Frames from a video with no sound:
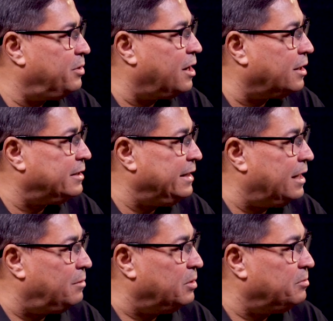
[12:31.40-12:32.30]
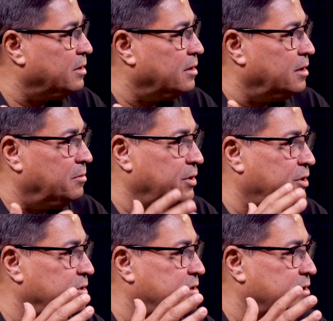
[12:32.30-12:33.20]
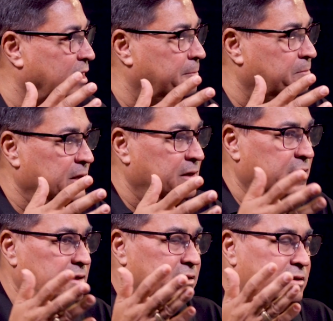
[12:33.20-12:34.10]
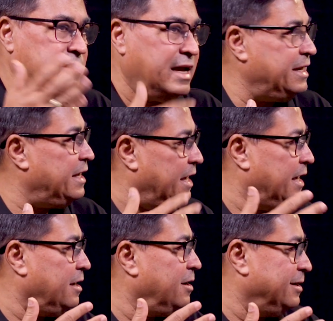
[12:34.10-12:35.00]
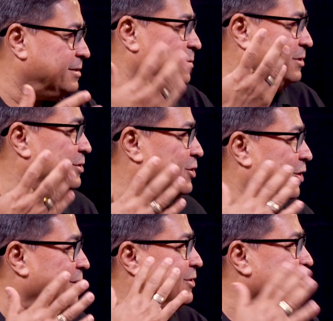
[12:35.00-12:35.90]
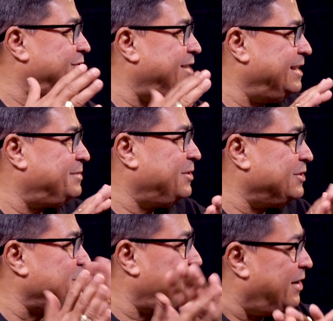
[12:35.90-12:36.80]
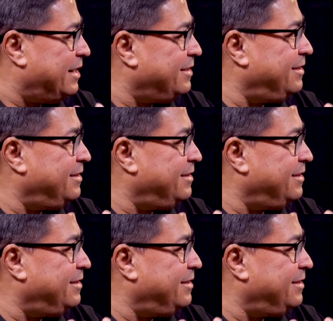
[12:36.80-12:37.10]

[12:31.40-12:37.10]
McCartney album, because Side A, as we used to call it those days because of vinyl.